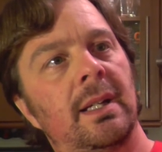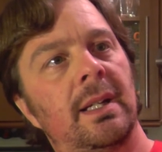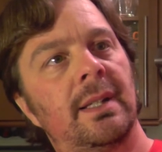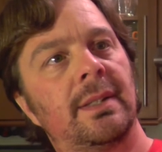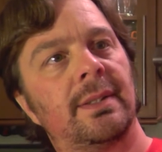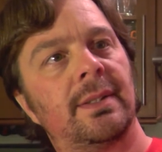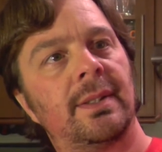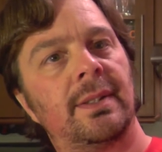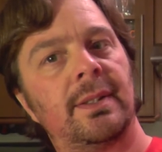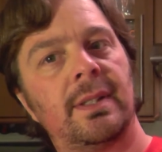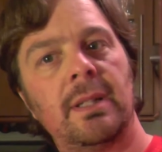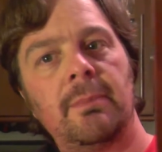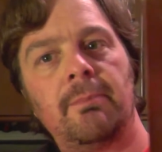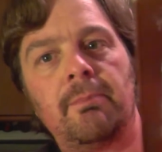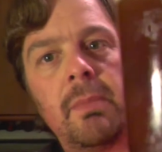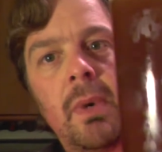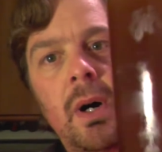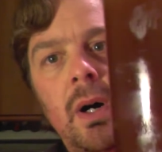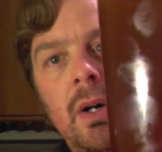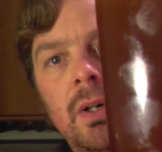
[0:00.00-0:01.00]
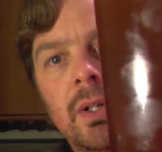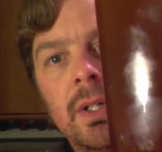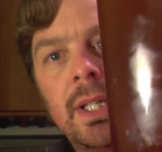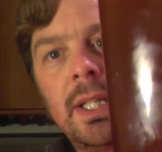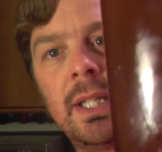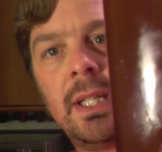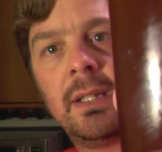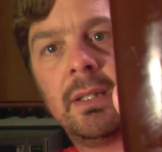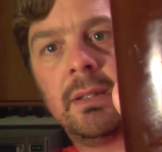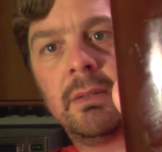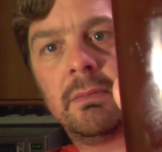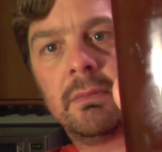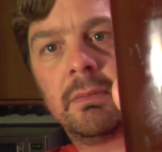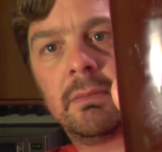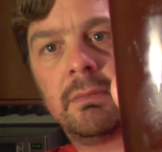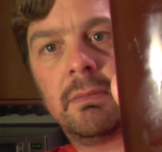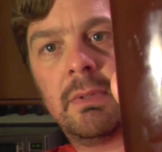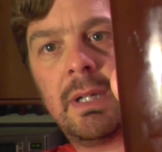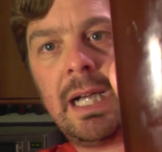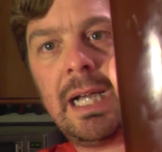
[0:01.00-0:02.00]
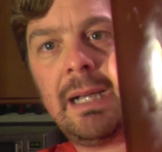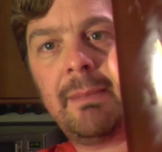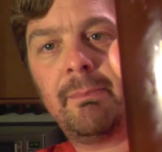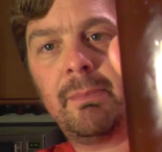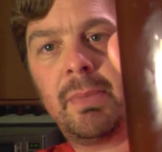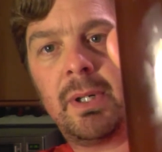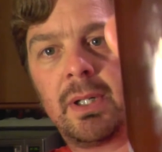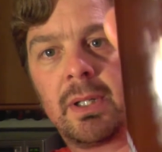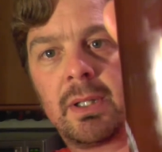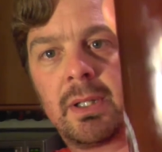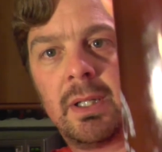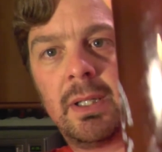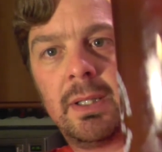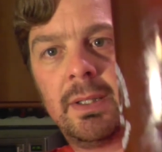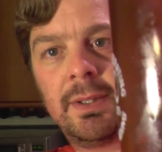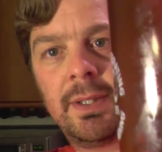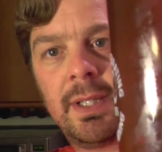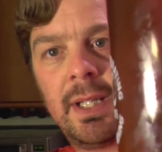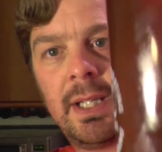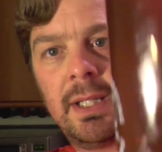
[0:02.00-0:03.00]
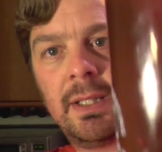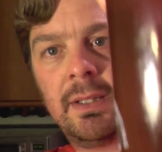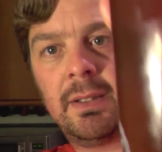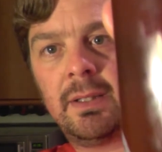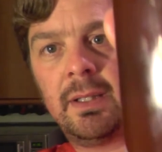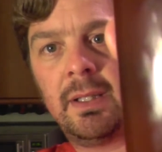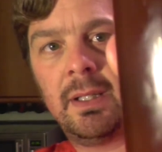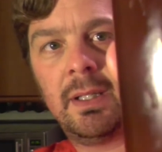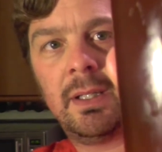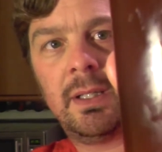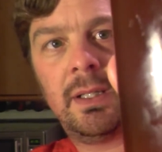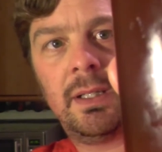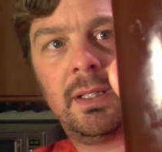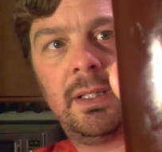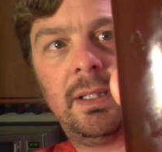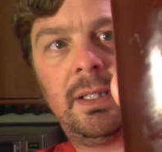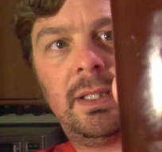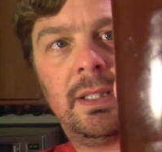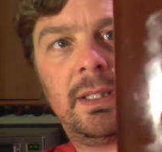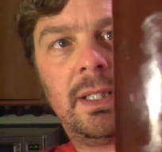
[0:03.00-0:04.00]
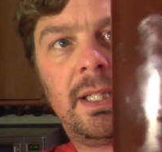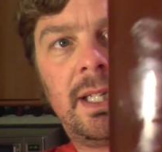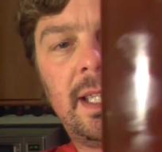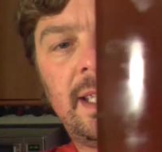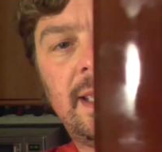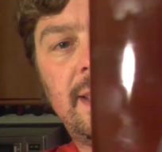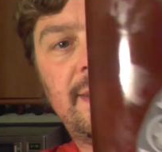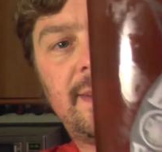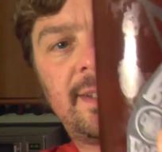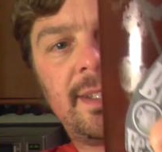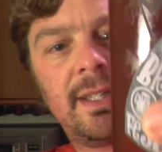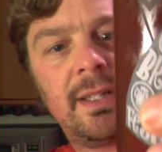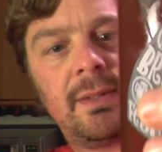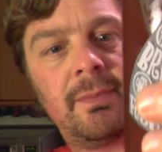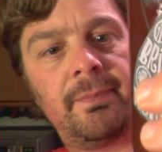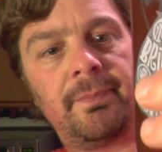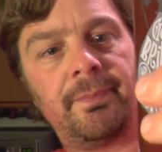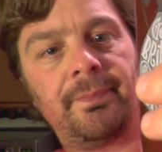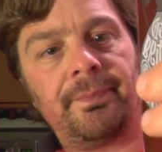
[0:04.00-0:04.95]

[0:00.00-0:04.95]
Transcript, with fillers: It's a deep mahogany amber coloured ale, little hazy.